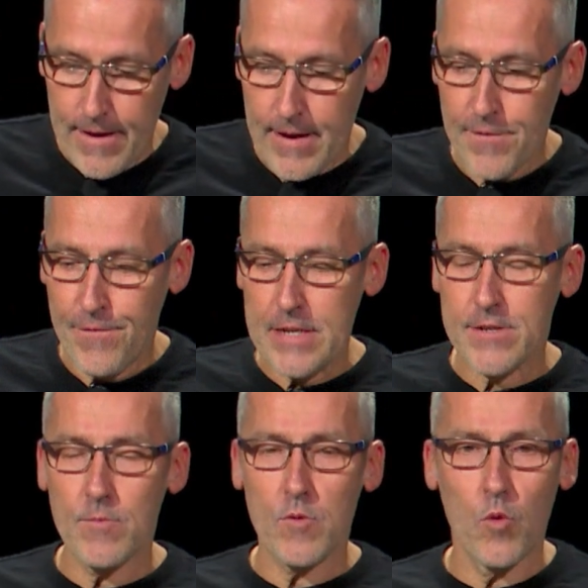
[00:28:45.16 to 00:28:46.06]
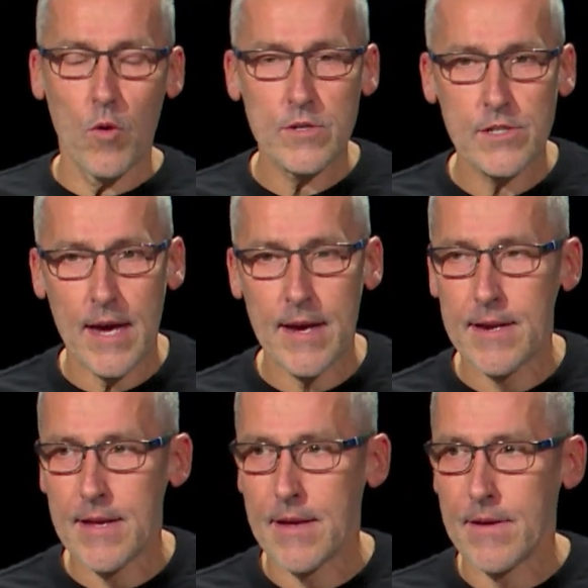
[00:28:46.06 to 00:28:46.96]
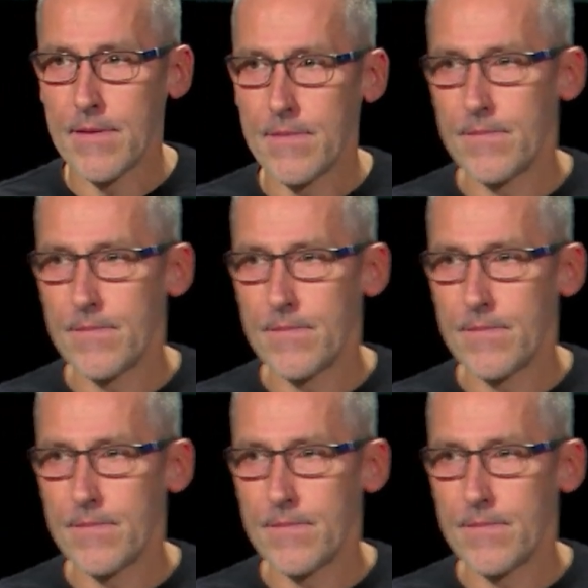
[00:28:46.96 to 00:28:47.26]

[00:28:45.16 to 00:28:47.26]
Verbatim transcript: and it fits in with what we're saying here,